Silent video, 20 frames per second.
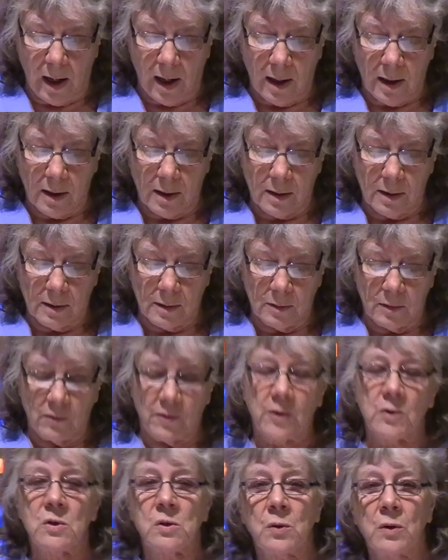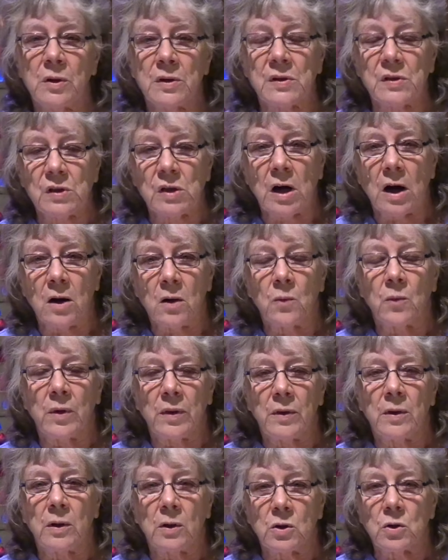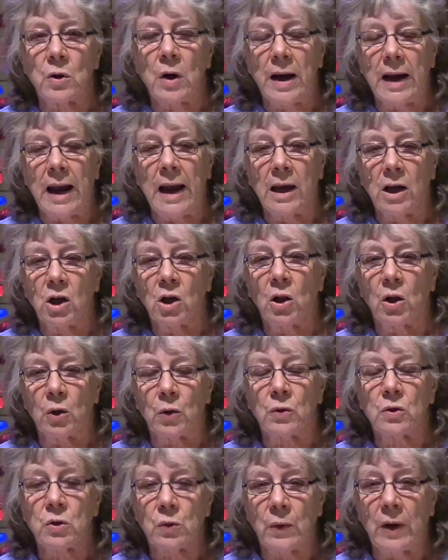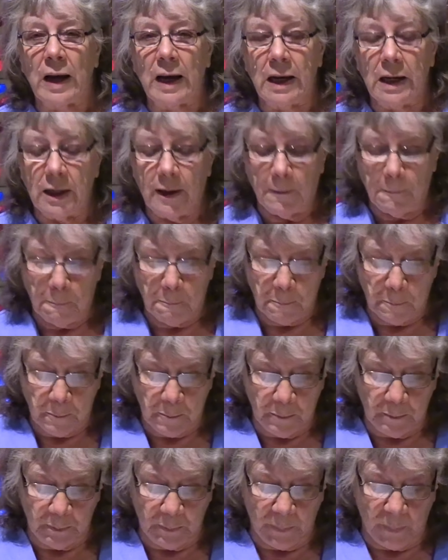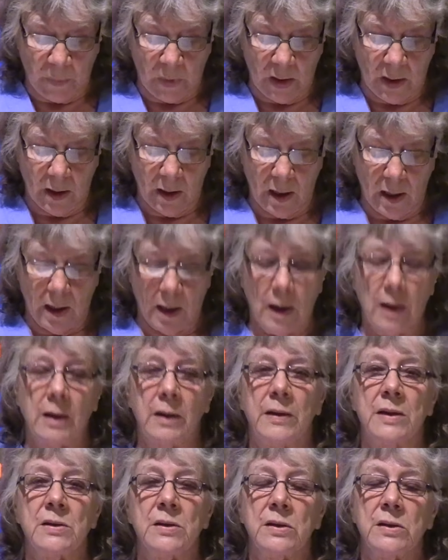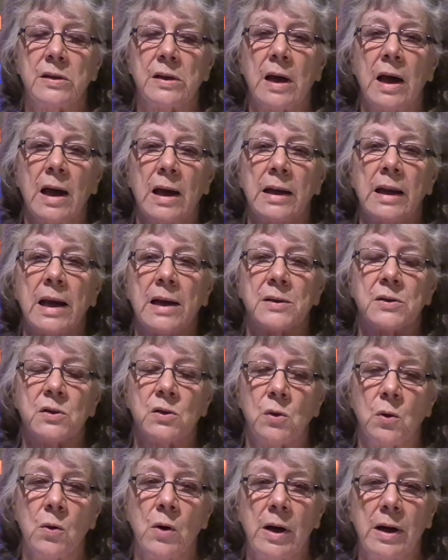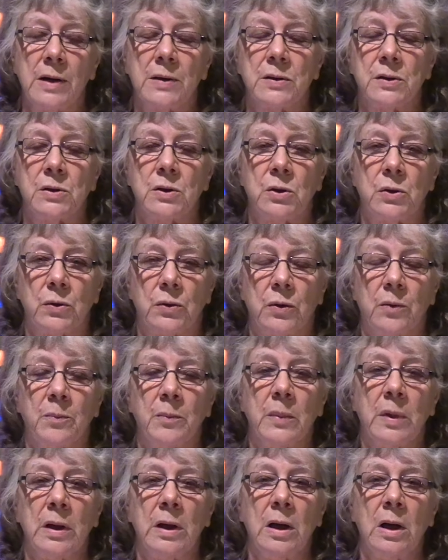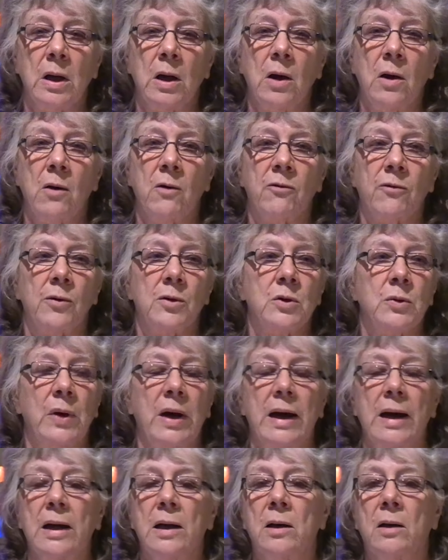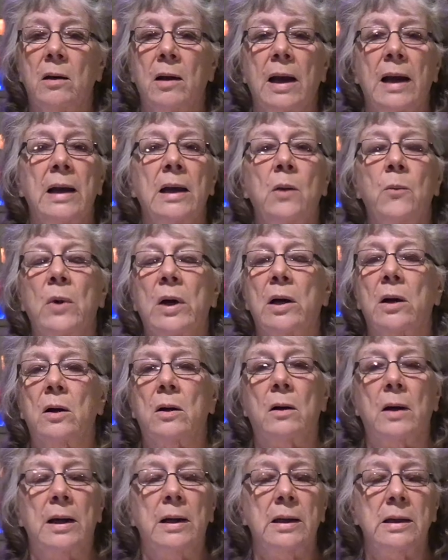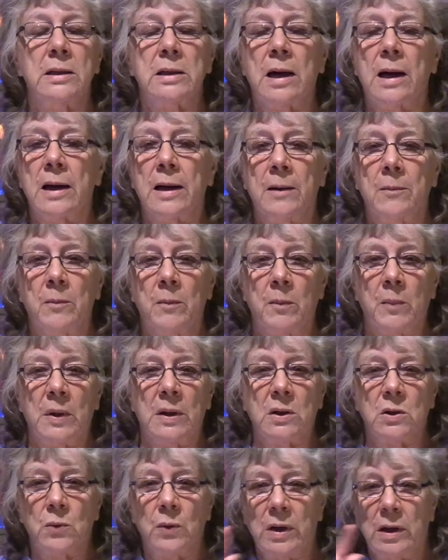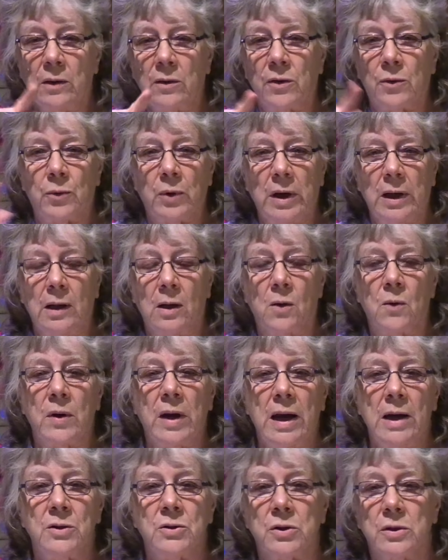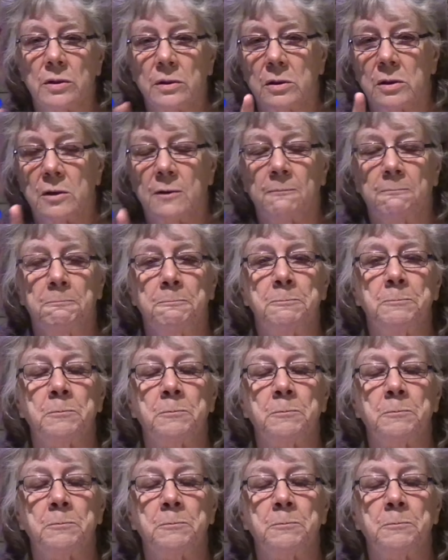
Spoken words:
First, we're going to start with triangular trade. This is an historian's term for trade anywhere, anytime between three locations.